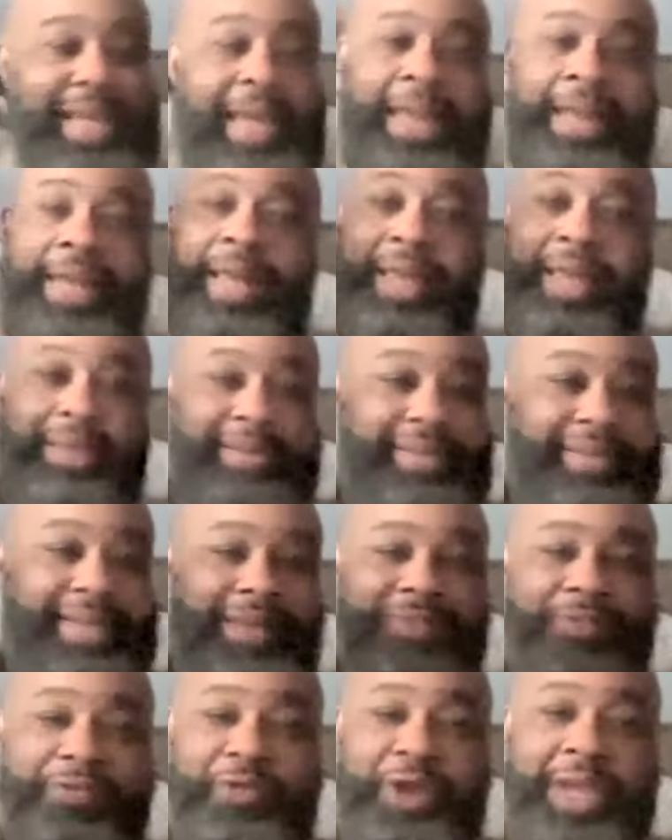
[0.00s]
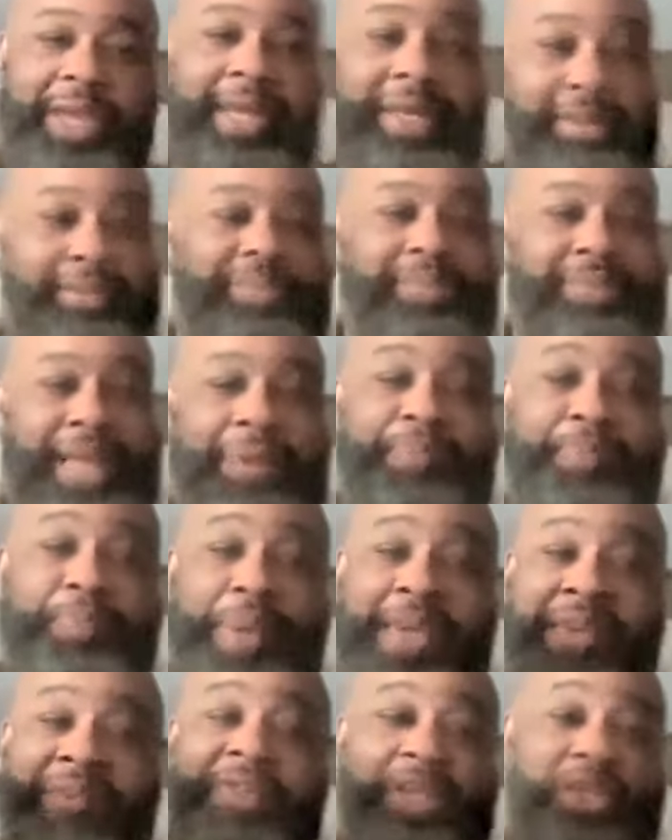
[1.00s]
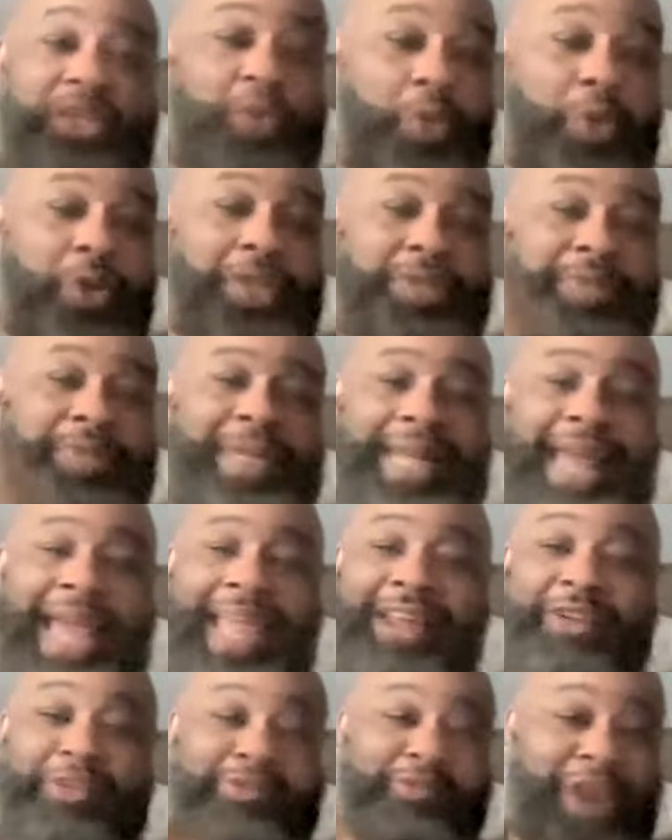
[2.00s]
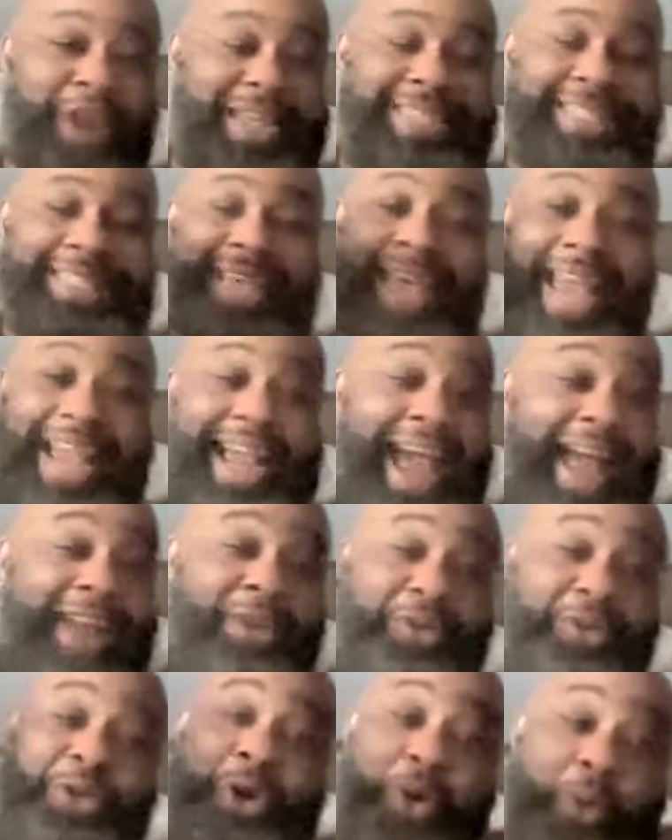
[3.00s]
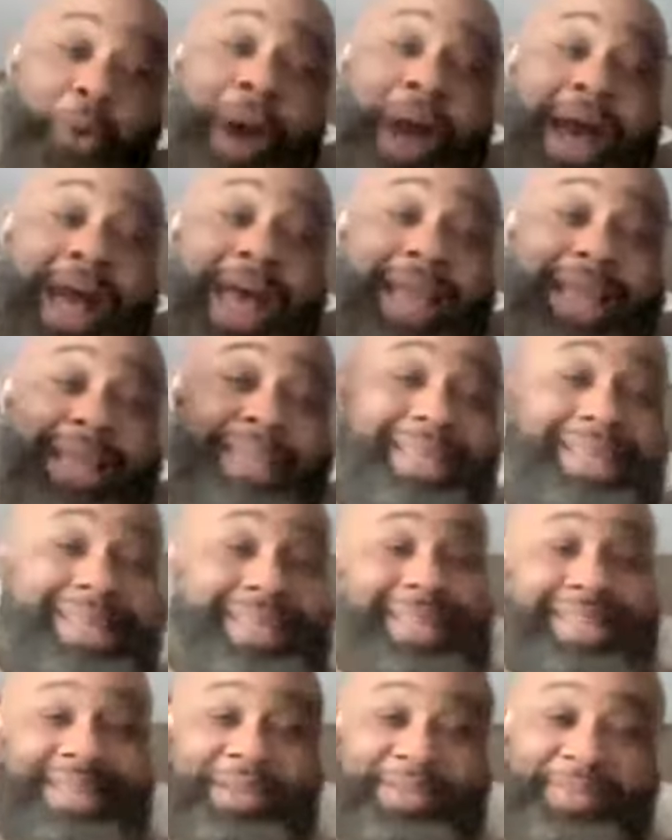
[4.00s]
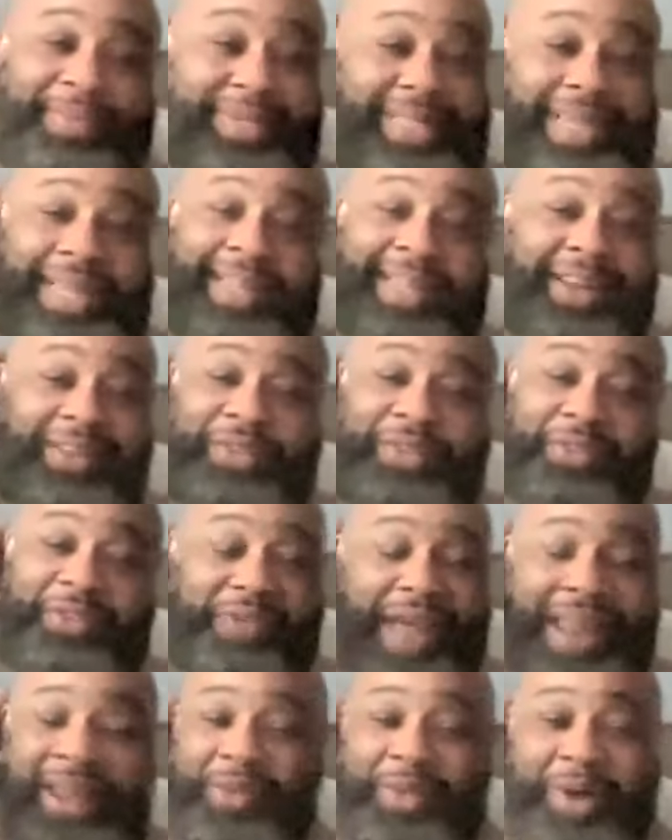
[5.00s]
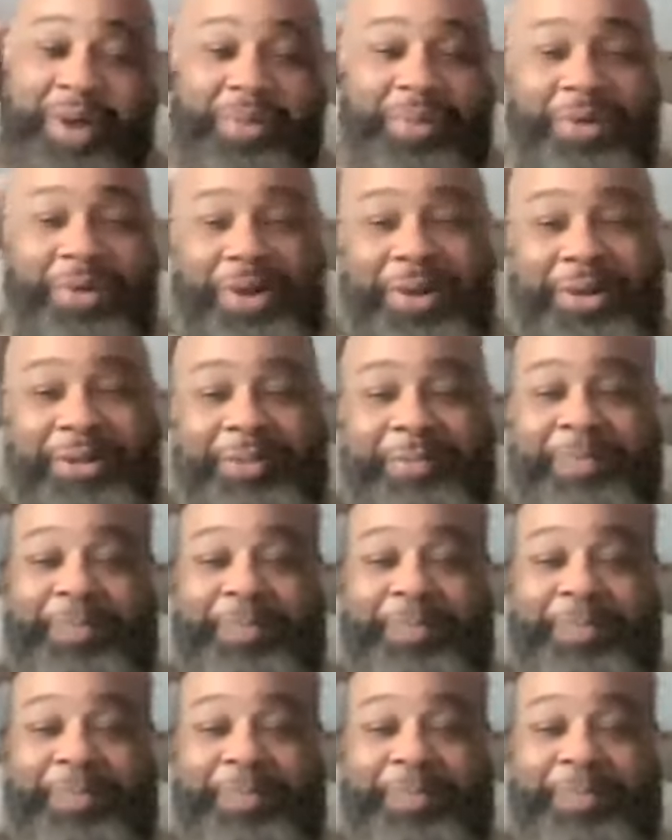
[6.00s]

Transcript: And they pivot towards me like crazy. I don't know why, but they love the follow-up word.